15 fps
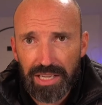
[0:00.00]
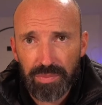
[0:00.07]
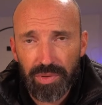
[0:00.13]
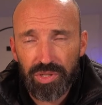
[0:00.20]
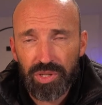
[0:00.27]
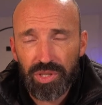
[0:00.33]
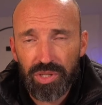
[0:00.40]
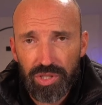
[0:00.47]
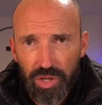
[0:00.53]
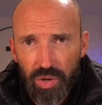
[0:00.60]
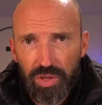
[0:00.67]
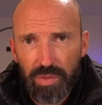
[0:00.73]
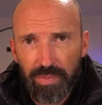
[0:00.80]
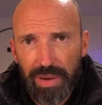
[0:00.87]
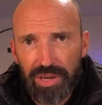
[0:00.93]
But just do
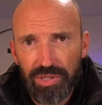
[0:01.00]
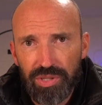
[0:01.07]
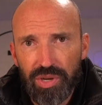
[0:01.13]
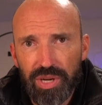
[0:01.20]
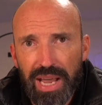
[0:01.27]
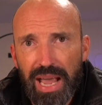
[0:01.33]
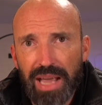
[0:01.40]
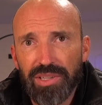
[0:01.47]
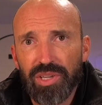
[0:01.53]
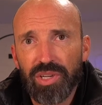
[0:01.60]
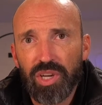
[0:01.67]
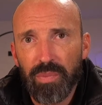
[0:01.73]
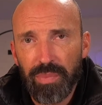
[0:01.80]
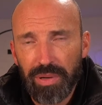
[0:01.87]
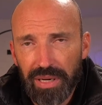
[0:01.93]
the best you can to
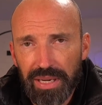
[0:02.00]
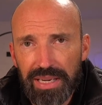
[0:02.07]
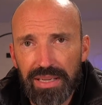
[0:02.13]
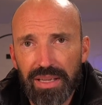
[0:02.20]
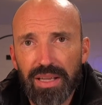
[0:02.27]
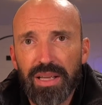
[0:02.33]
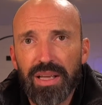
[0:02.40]
complete